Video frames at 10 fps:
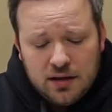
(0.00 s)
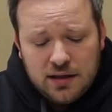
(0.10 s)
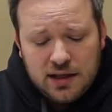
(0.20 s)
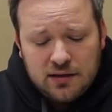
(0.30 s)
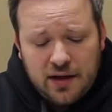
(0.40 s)

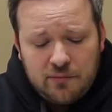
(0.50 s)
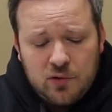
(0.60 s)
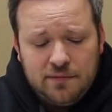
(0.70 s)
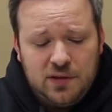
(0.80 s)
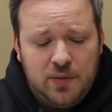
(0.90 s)
The
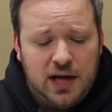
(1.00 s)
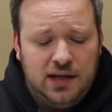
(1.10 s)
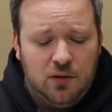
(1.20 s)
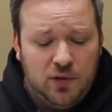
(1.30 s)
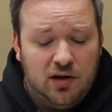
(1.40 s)
level of
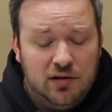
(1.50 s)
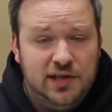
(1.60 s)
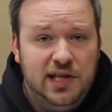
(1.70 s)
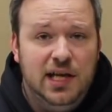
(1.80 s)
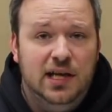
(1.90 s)
demand that we are
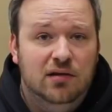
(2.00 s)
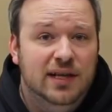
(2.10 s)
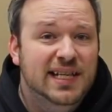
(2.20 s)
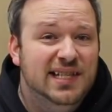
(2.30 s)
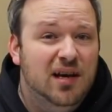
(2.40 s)
seeing here
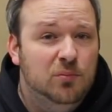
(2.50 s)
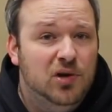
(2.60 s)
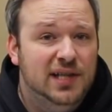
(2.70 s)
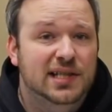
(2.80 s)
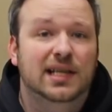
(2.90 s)
is
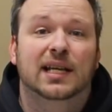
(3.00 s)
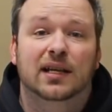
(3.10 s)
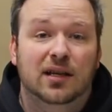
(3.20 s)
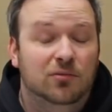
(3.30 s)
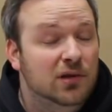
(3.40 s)

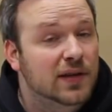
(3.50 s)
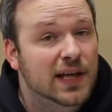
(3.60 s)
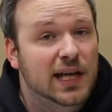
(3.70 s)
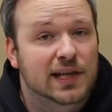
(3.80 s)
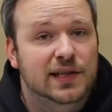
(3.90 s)
unprecedented. It
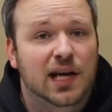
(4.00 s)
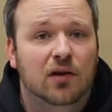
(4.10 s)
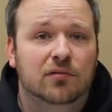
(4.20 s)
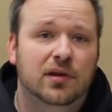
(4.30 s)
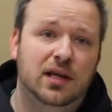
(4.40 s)
really is.
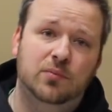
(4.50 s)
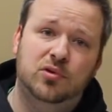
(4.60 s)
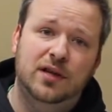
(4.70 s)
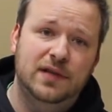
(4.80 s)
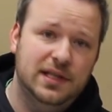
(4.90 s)
Now, in
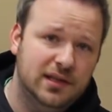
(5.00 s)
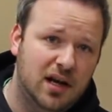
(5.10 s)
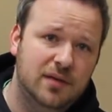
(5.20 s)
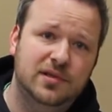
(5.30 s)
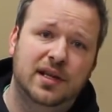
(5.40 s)
previous
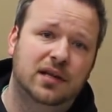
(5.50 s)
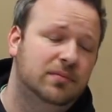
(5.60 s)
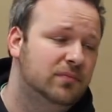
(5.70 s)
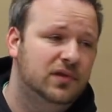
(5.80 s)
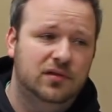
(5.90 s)
times like
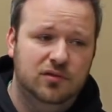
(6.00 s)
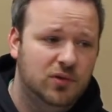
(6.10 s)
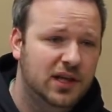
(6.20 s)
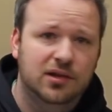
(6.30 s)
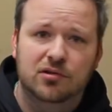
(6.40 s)

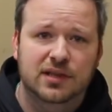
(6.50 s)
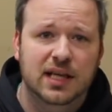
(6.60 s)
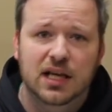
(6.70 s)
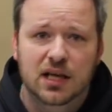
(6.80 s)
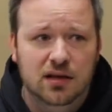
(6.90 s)

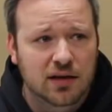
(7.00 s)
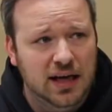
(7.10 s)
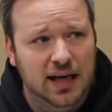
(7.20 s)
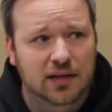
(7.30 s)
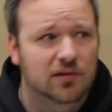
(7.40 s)
2013,
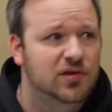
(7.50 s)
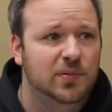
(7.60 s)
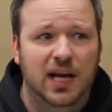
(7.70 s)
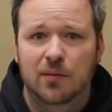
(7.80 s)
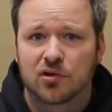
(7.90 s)
and there's
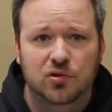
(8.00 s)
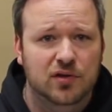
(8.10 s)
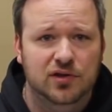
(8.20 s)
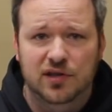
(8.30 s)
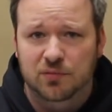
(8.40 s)
been ammo
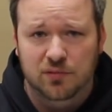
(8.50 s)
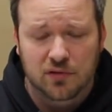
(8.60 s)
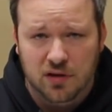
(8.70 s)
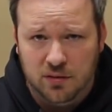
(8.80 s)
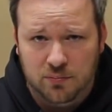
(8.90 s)
shortages when
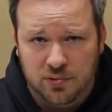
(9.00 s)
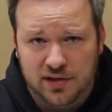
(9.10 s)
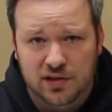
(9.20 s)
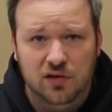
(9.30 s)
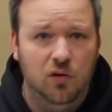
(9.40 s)

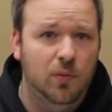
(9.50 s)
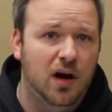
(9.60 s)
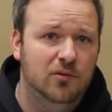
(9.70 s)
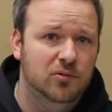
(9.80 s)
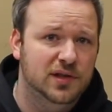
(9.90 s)
President
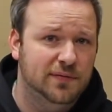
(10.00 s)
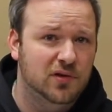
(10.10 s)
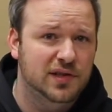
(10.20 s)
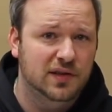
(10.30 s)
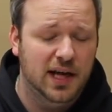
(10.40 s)
Obama was
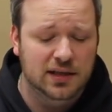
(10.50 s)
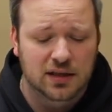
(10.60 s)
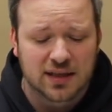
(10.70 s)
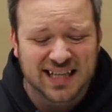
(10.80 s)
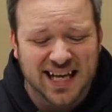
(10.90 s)
first
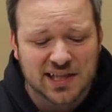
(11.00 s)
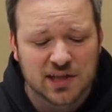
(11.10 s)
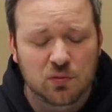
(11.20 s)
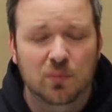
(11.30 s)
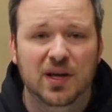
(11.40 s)
elected, yes,
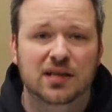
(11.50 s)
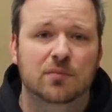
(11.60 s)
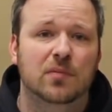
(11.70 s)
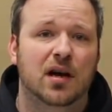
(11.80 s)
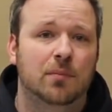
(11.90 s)
there were
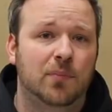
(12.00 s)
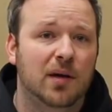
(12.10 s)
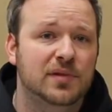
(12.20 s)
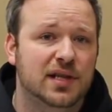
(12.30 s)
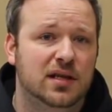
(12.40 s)
big
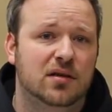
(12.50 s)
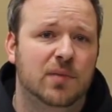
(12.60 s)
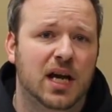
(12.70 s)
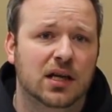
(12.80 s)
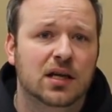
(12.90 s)
bumps in
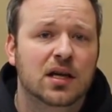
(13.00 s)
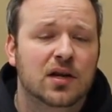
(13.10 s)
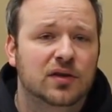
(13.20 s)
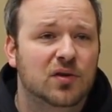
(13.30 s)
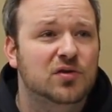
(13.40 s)
demand.
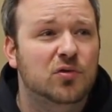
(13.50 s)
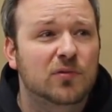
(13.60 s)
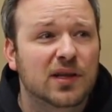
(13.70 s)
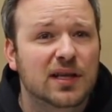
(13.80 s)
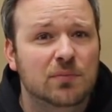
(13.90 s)
Those were
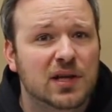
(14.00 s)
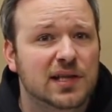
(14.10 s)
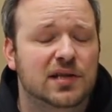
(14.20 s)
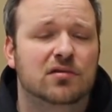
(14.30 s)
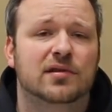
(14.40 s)
really
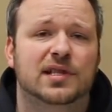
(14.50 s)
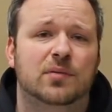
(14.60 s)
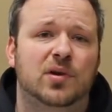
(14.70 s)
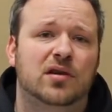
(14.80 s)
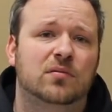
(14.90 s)
minuscule as
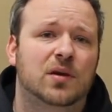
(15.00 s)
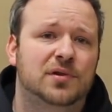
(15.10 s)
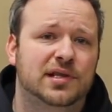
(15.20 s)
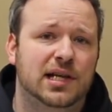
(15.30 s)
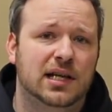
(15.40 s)
compared to what
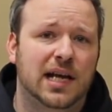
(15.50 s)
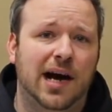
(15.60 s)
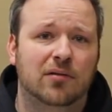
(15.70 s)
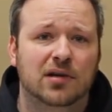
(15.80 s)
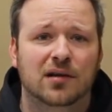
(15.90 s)
we're seeing
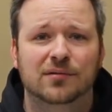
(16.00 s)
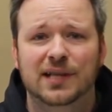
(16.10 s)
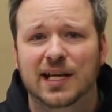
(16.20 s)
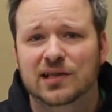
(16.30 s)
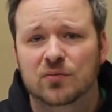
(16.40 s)
now. Not
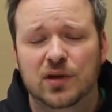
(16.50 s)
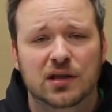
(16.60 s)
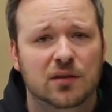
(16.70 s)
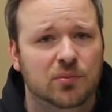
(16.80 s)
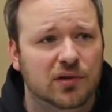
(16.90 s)
only has there
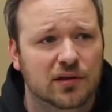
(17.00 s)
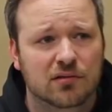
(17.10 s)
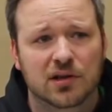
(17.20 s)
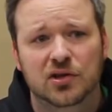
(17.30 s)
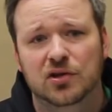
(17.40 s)
been the
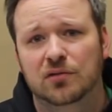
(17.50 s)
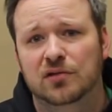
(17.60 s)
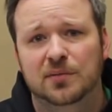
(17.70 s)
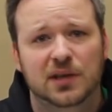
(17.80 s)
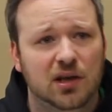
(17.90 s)
political issue,
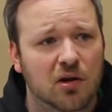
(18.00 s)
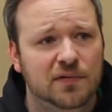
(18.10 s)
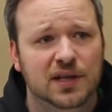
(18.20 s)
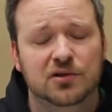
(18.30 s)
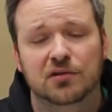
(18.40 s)
there's been the
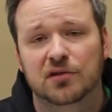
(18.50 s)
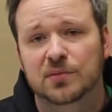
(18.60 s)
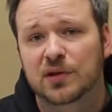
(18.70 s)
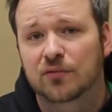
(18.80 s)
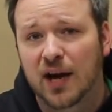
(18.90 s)
COVID issue,
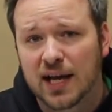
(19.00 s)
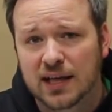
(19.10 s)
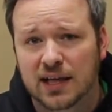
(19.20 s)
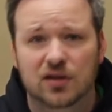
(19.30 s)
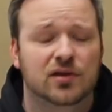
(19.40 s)
there's been the
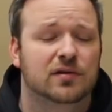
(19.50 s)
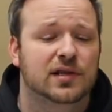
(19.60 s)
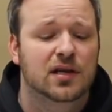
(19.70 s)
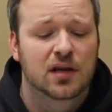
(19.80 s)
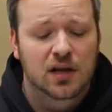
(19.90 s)
rioting issues.